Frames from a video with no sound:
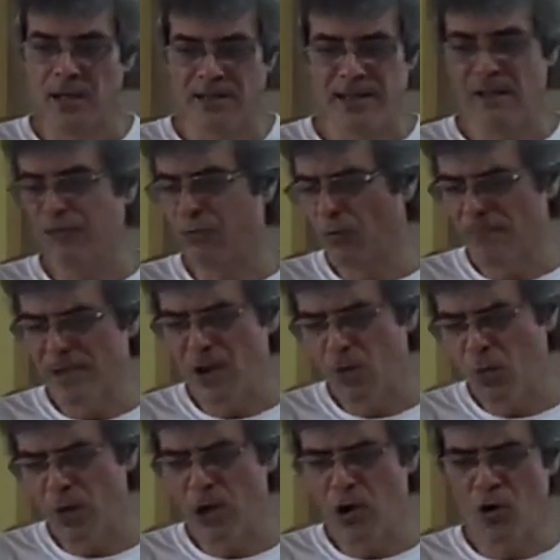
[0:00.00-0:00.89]
Then from
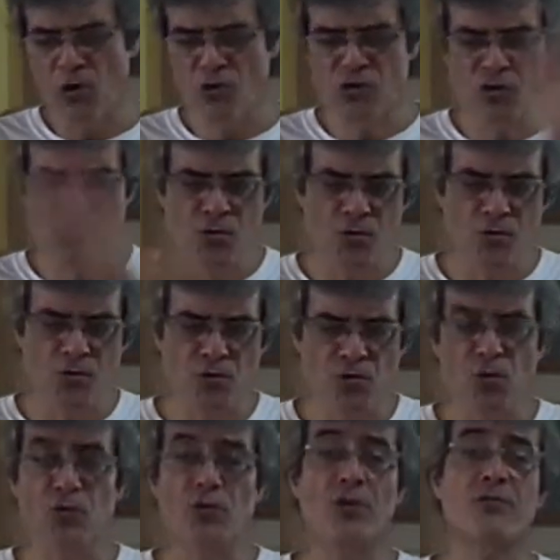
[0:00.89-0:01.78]
there we go to
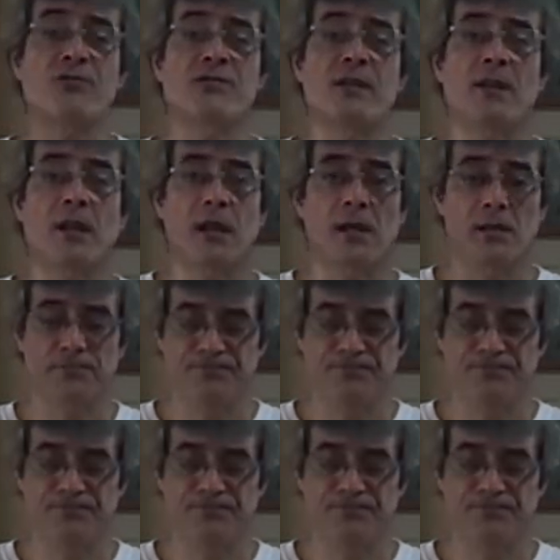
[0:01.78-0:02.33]
New York City,